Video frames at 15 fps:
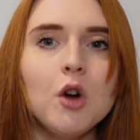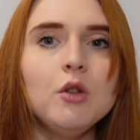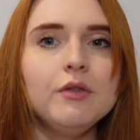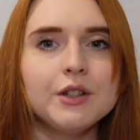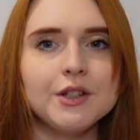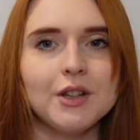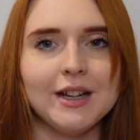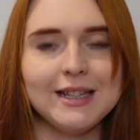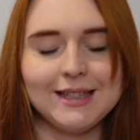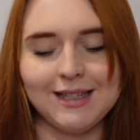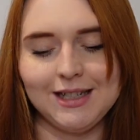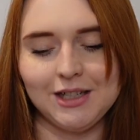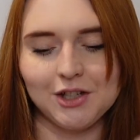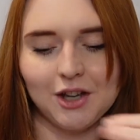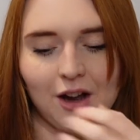oversized
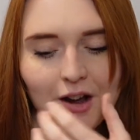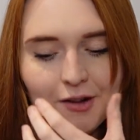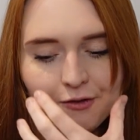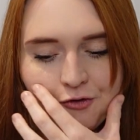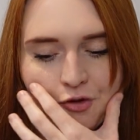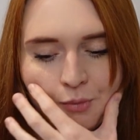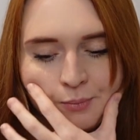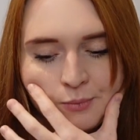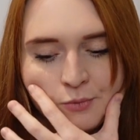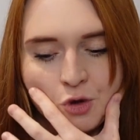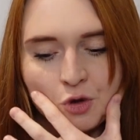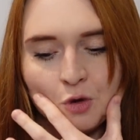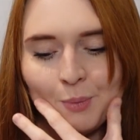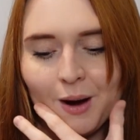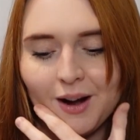t-shirt from
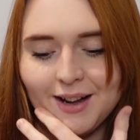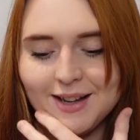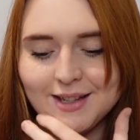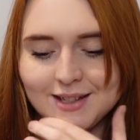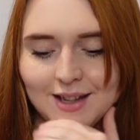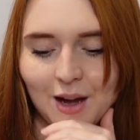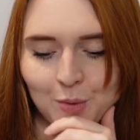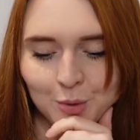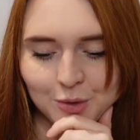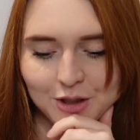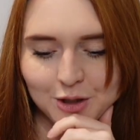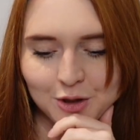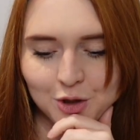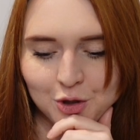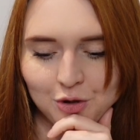True Bias that I
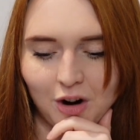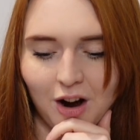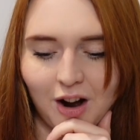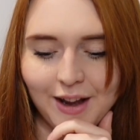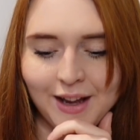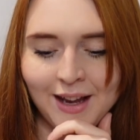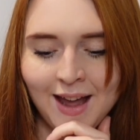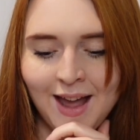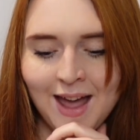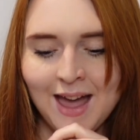wanted to try.